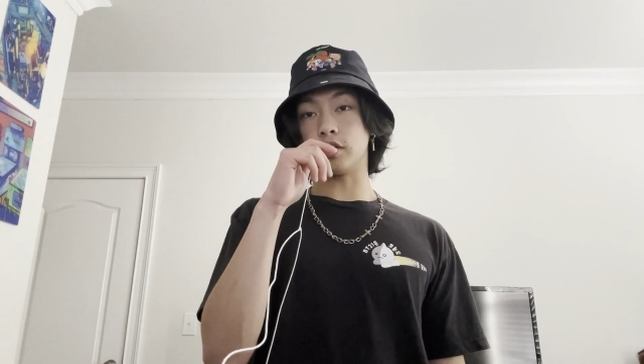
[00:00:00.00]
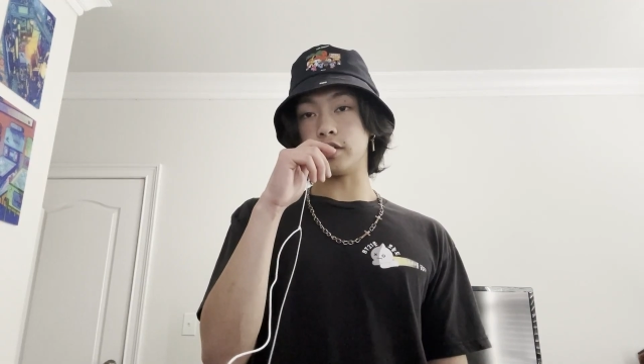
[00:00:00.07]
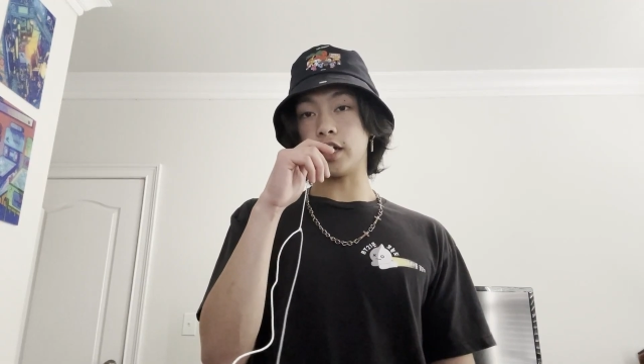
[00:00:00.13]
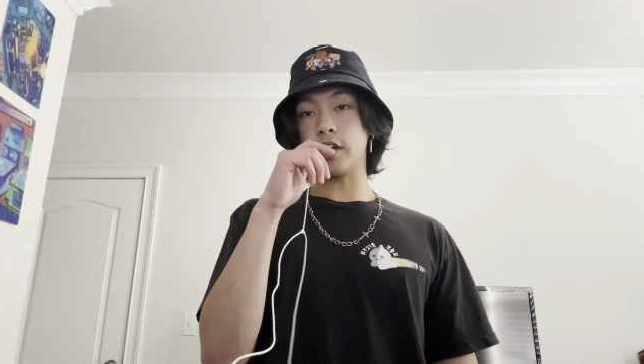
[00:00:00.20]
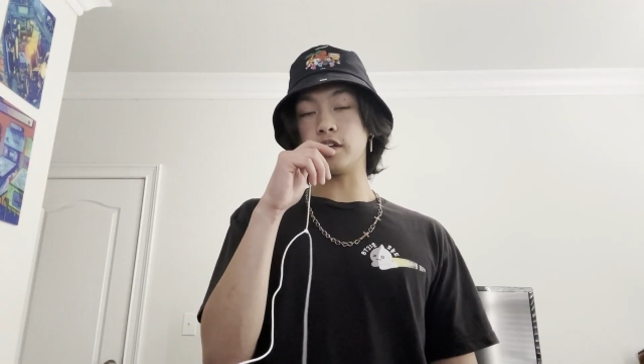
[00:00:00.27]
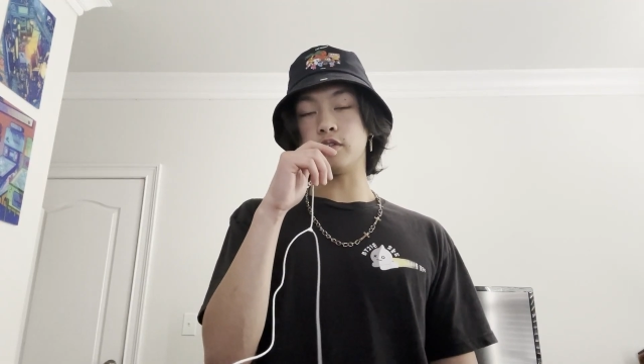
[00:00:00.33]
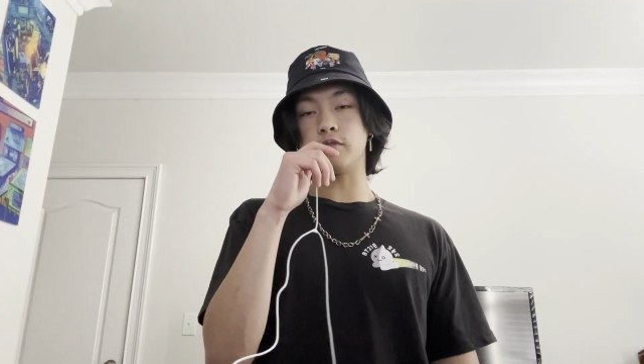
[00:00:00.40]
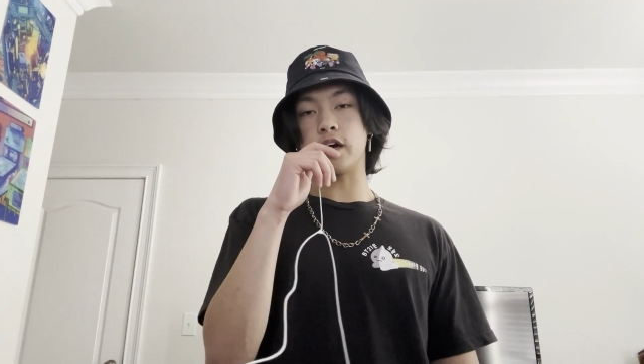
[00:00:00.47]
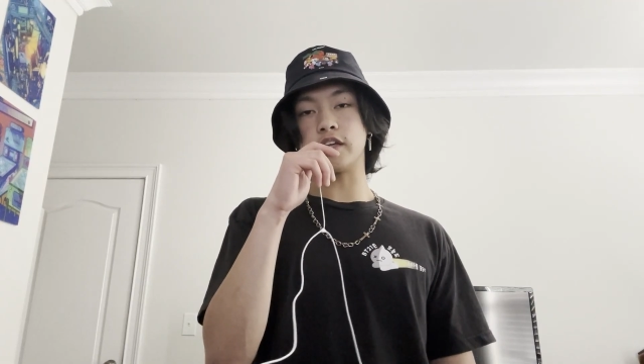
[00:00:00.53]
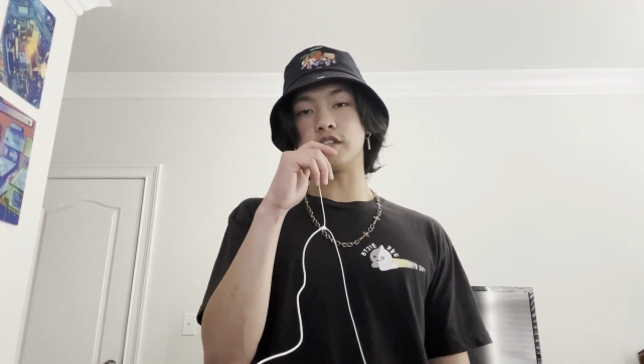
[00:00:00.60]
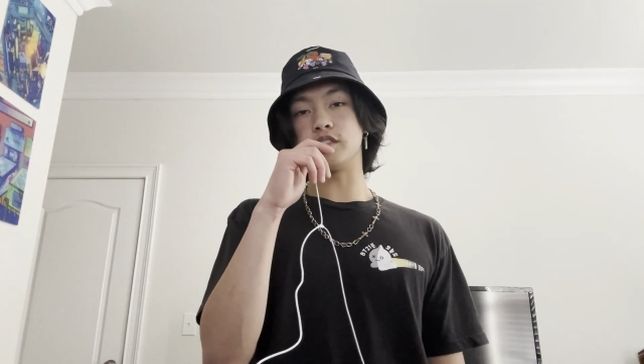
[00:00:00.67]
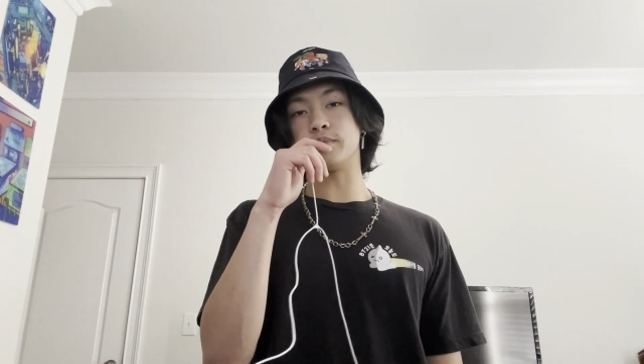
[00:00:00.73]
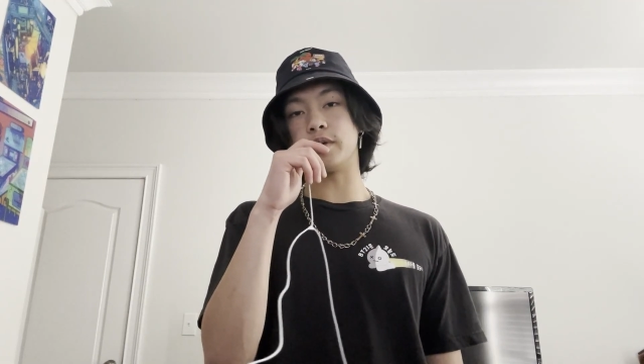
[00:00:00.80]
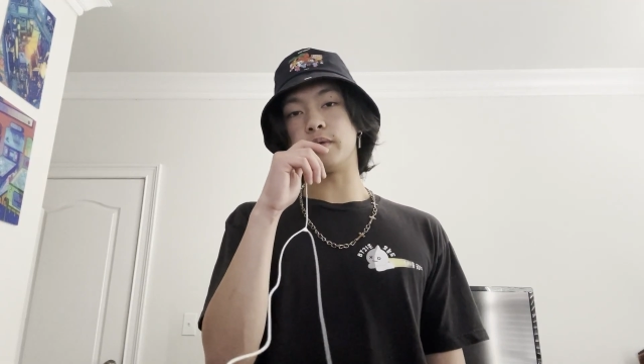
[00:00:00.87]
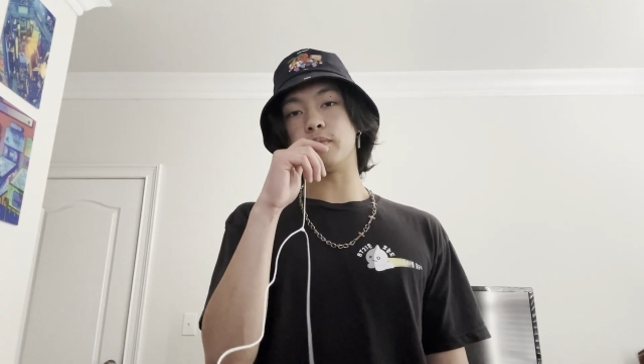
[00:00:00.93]
now you'd
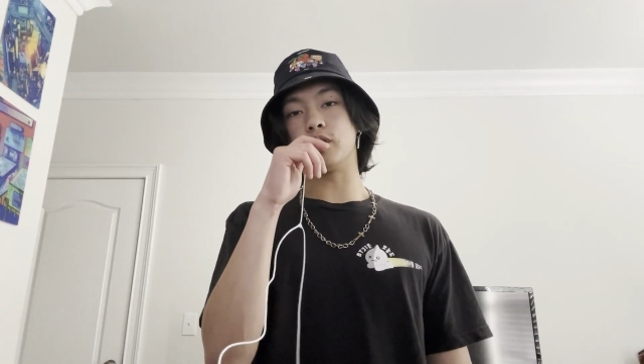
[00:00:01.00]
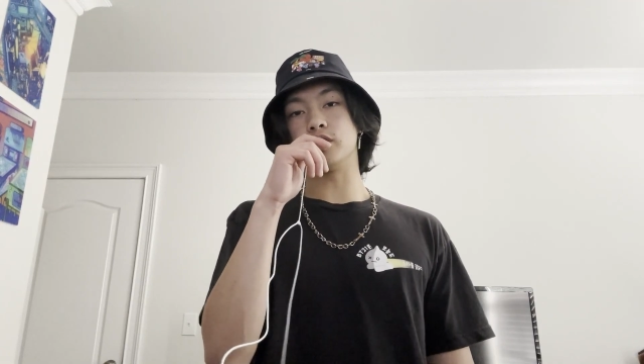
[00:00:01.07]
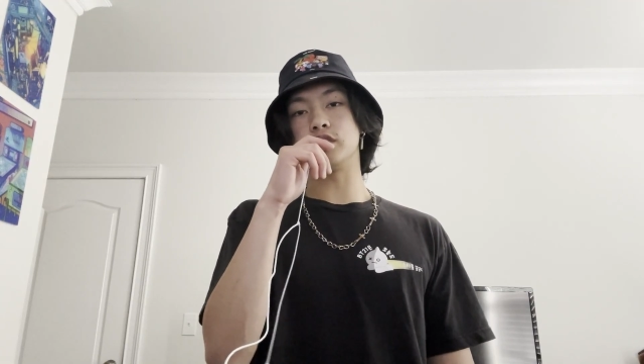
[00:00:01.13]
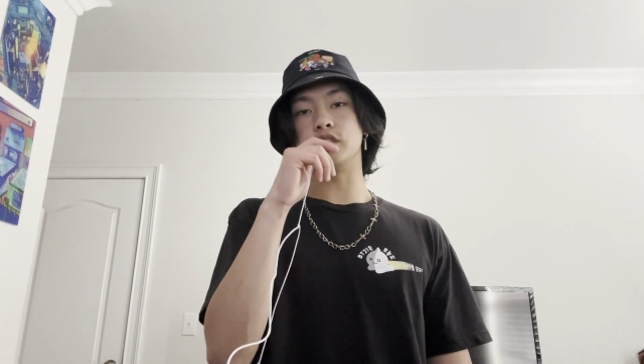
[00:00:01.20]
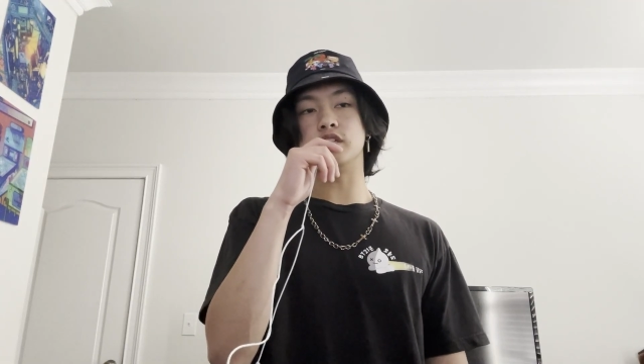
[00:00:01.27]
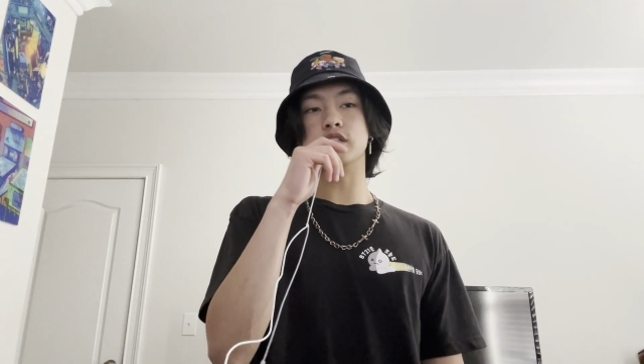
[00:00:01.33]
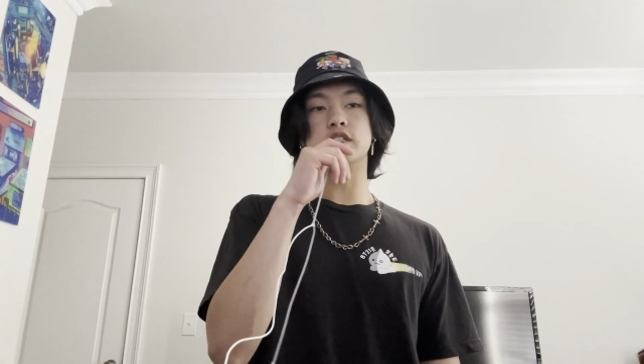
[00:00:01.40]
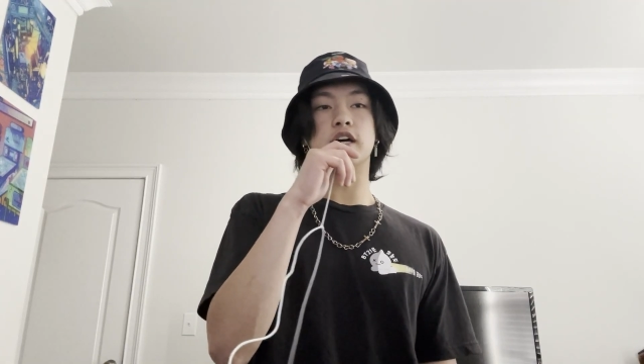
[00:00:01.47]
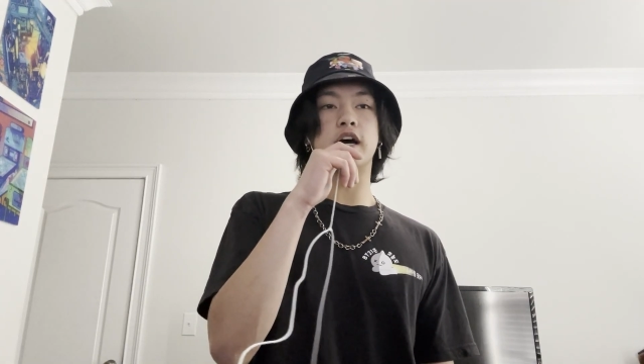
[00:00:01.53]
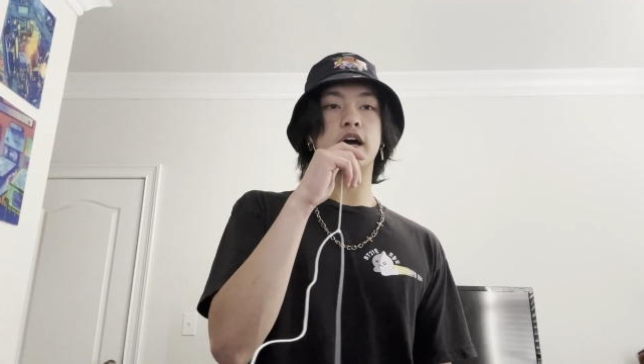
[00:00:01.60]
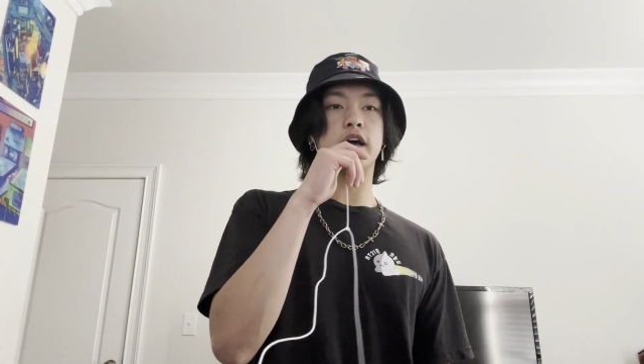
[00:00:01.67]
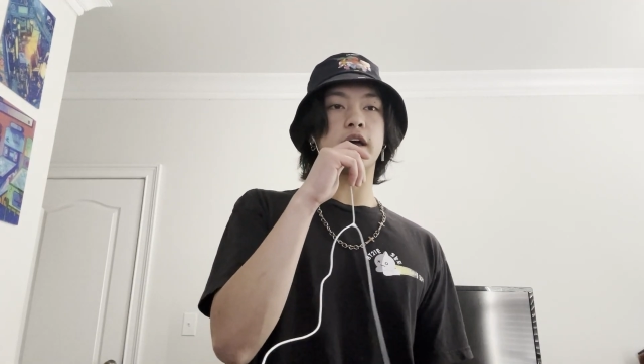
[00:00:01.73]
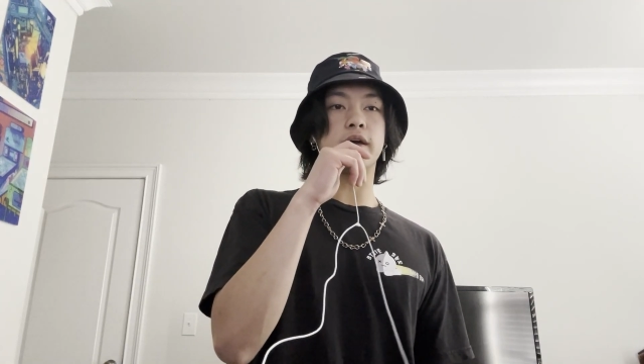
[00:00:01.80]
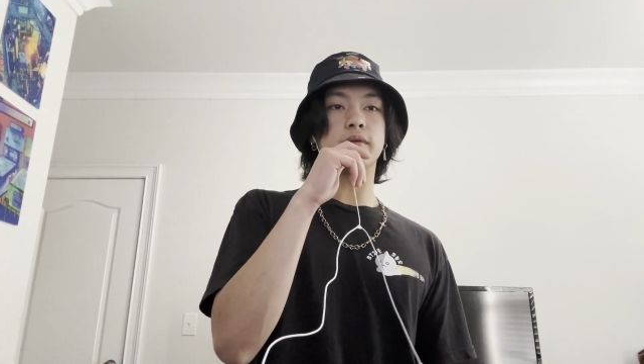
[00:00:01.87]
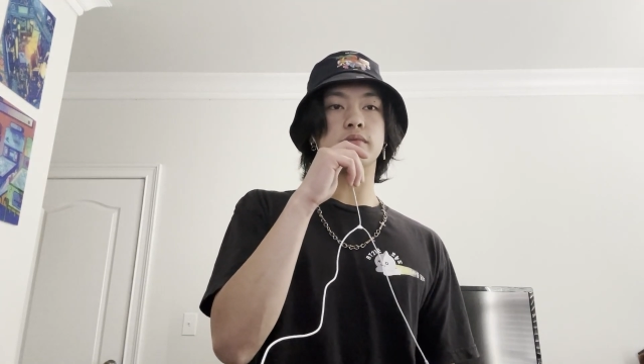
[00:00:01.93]
rather spend most of your
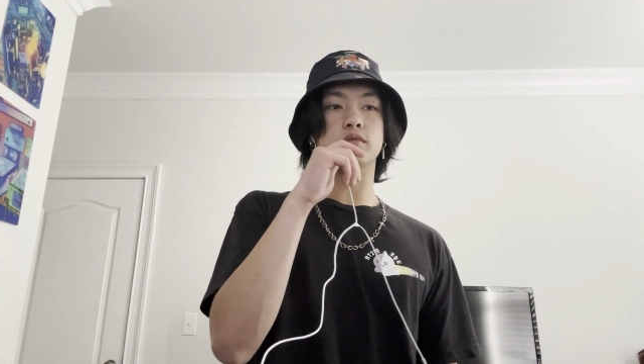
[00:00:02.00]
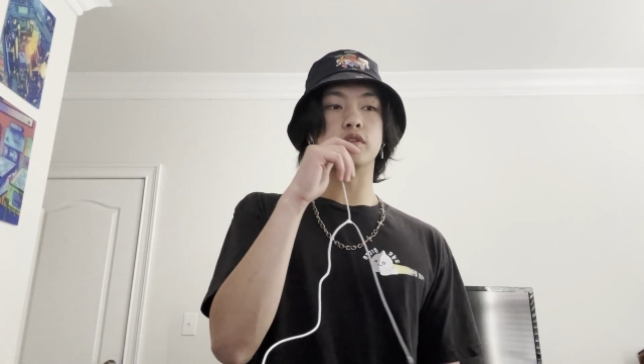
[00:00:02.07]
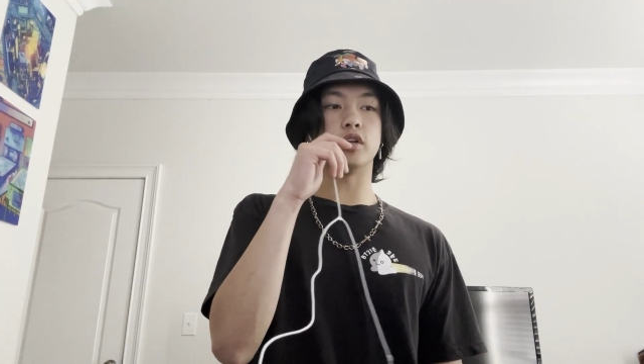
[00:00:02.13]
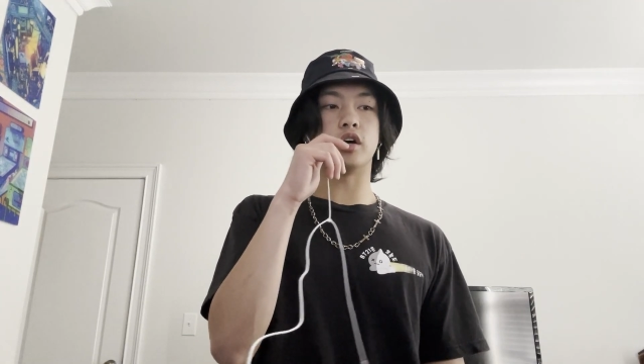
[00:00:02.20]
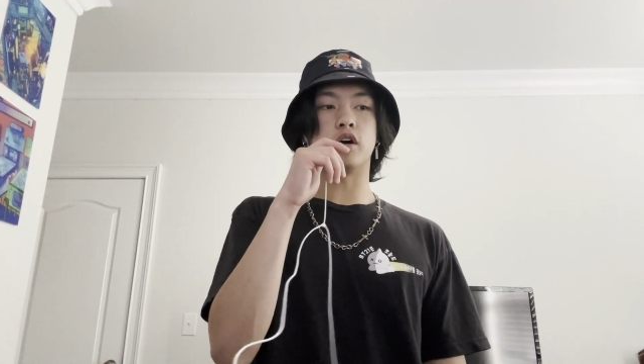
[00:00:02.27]
time,